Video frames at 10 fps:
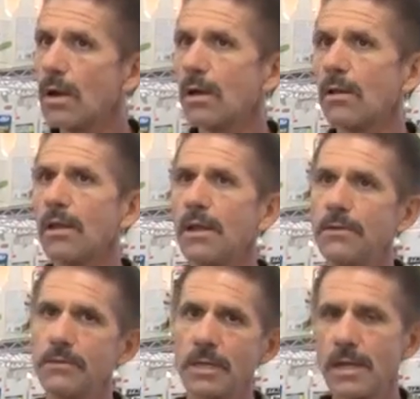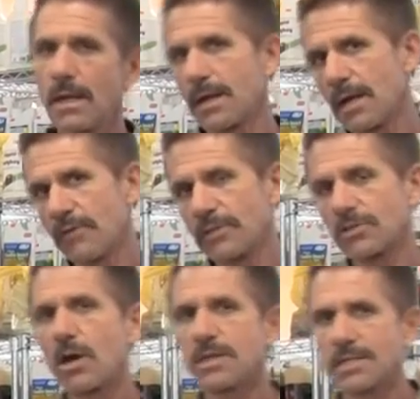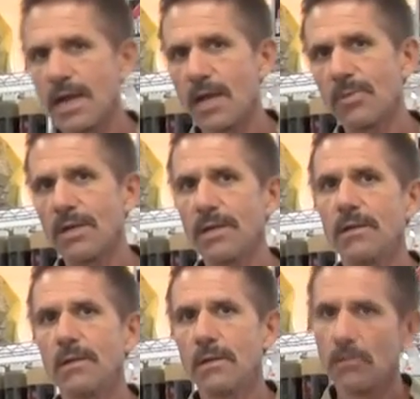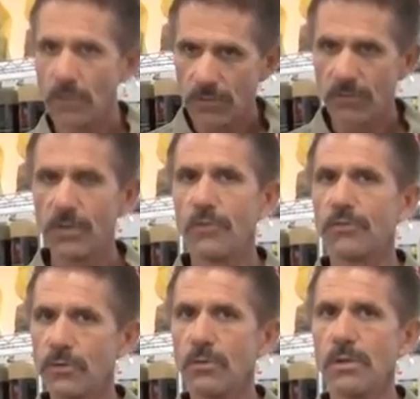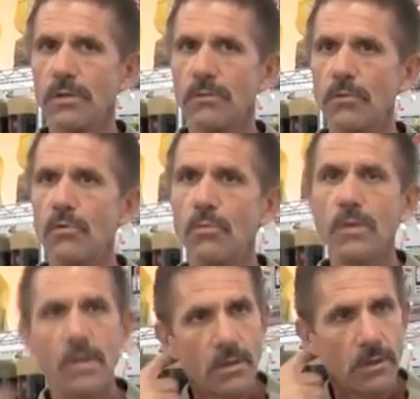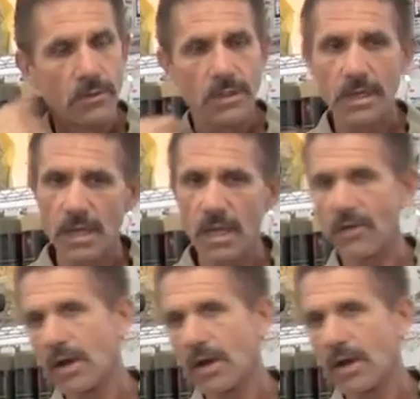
well and you cannot have exhaust happening when you're CO2ing the room. You can have